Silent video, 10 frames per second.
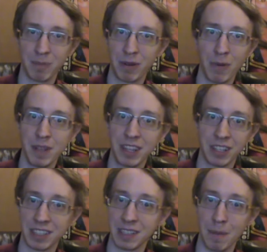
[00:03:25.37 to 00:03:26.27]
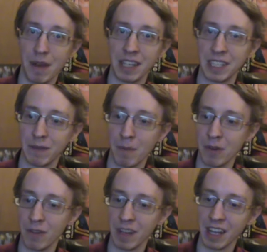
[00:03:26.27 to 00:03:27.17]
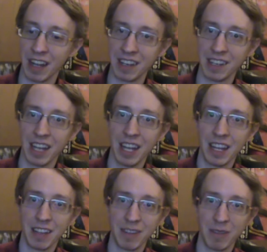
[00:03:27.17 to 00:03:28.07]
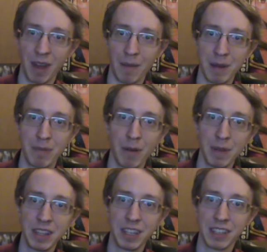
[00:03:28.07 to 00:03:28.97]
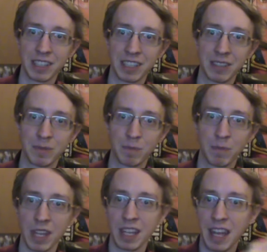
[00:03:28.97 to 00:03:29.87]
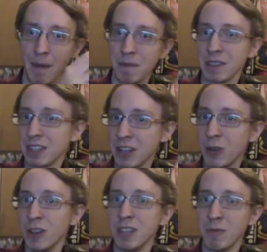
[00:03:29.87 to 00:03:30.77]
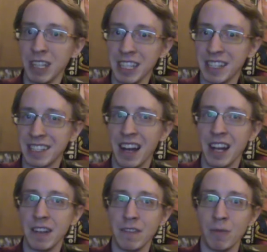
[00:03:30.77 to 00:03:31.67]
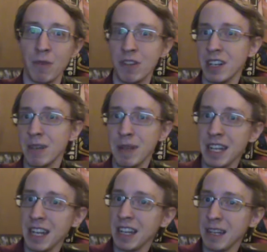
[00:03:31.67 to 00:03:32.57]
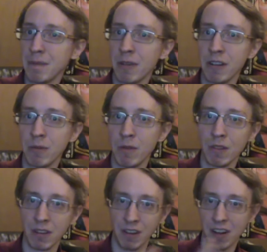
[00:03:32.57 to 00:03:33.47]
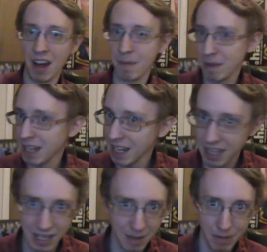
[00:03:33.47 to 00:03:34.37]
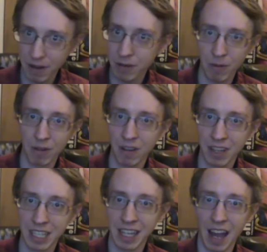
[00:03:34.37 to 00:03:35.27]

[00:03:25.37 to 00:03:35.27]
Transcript: Prometheus is a mess of a movie. And, I mean, Prometheus, it couldn't really decide if it wanted to be an Alien prequel or not be an Alien prequel.